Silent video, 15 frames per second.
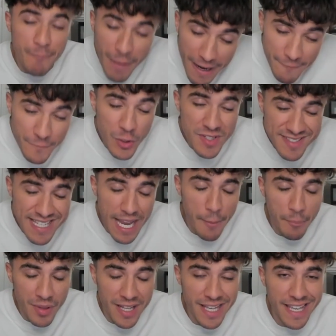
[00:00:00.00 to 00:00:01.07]
My first
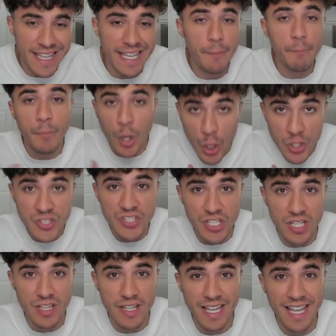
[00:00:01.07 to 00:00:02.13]
time playing it
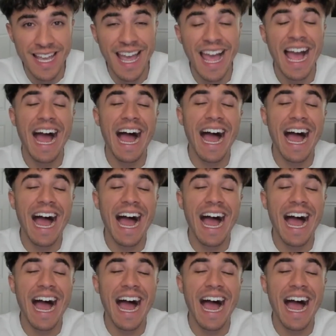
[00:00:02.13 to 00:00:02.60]
personally.